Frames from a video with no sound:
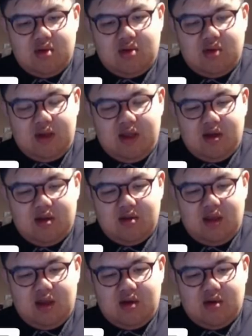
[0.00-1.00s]
Do I econ
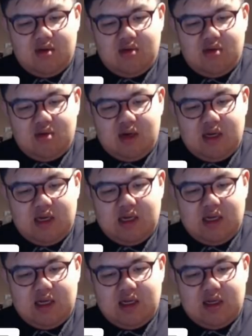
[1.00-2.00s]
take or do
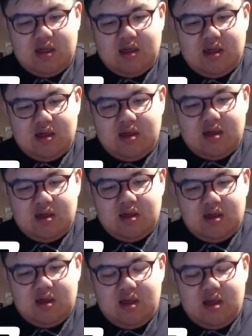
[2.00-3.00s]
I
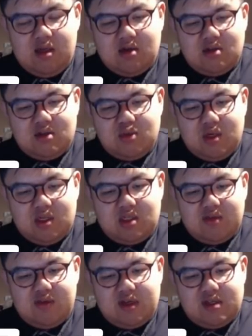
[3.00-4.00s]
econ
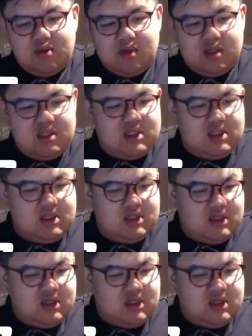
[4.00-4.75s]
switch? If I switch,